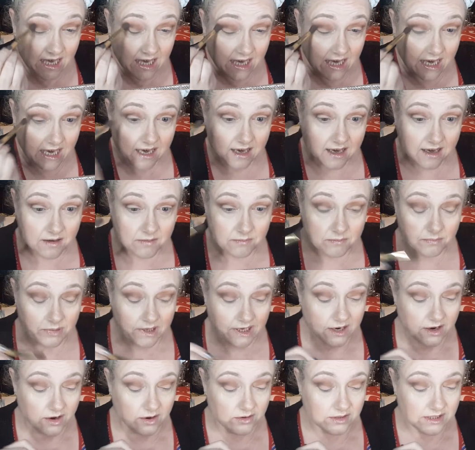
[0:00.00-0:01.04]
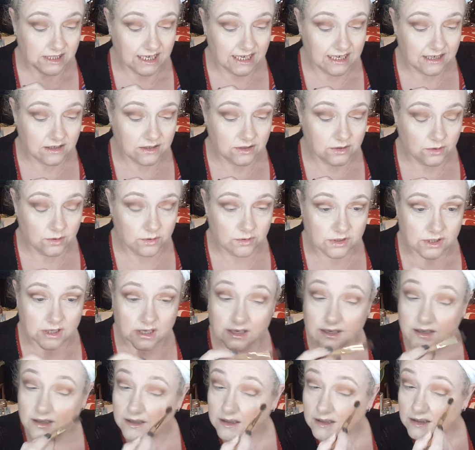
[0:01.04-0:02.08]
because it does
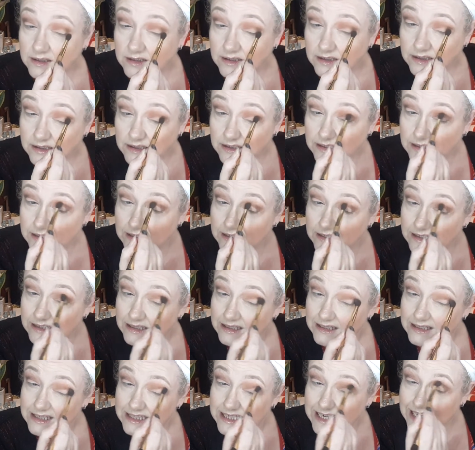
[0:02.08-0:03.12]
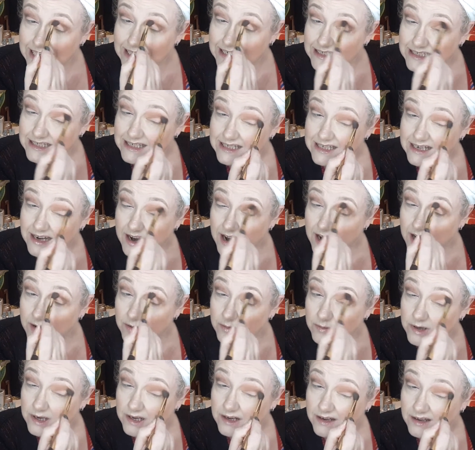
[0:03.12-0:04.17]
tend to
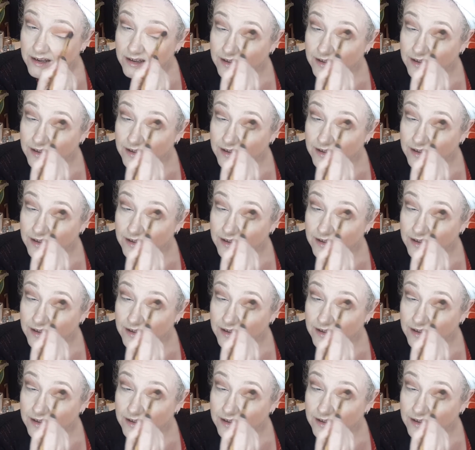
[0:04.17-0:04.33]
go.